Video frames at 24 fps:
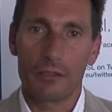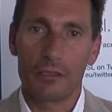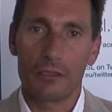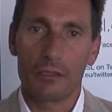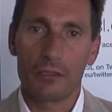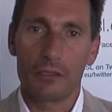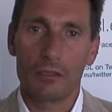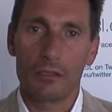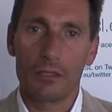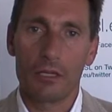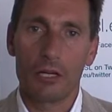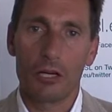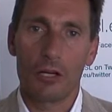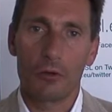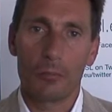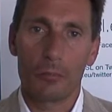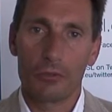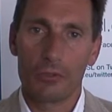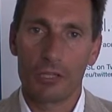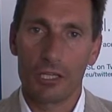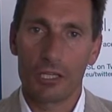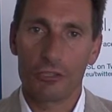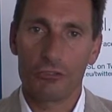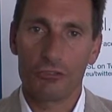are
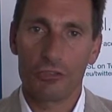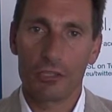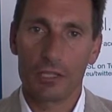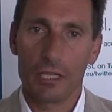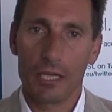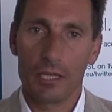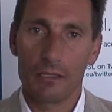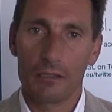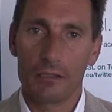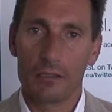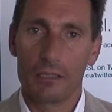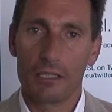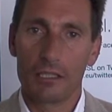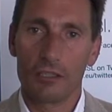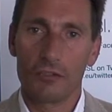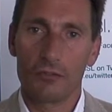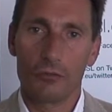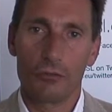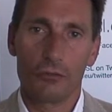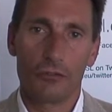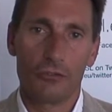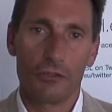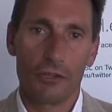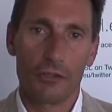potential candidates
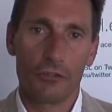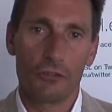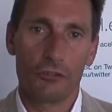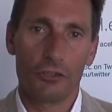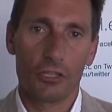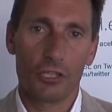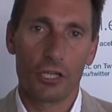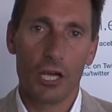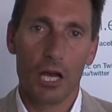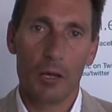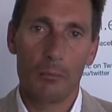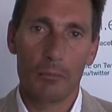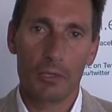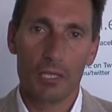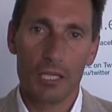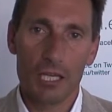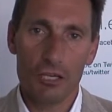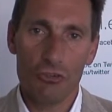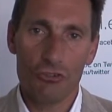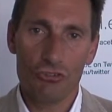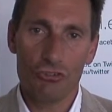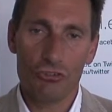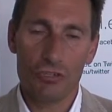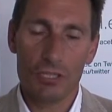for such a
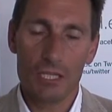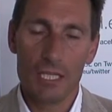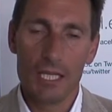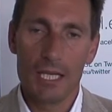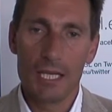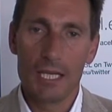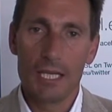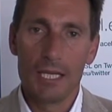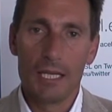combination.